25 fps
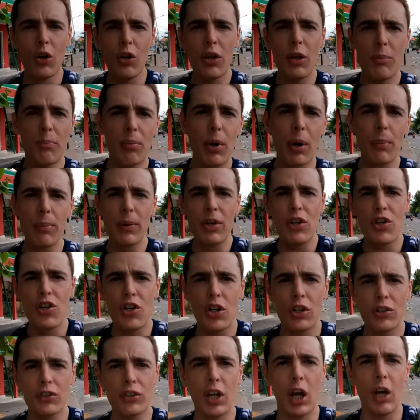know, that probably
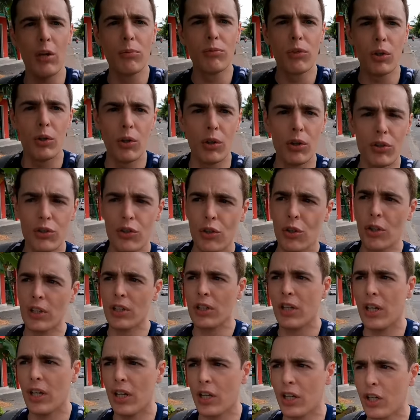shut down
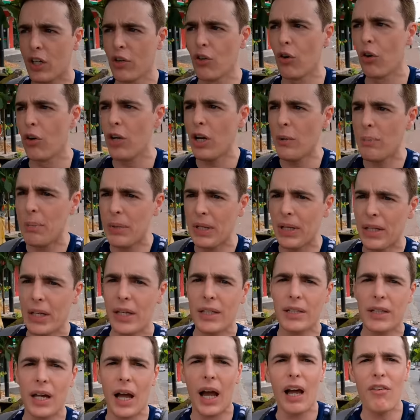during the Corona
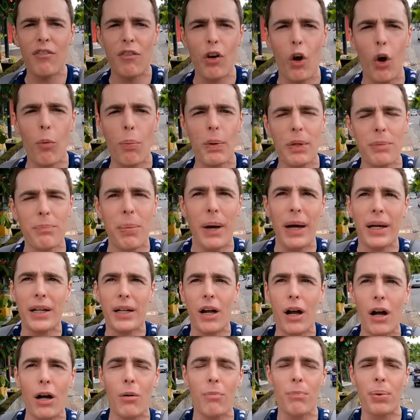period that haven't opened
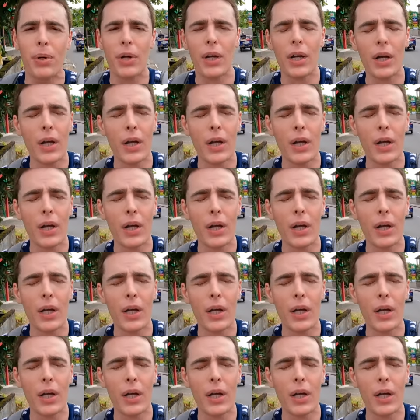back up.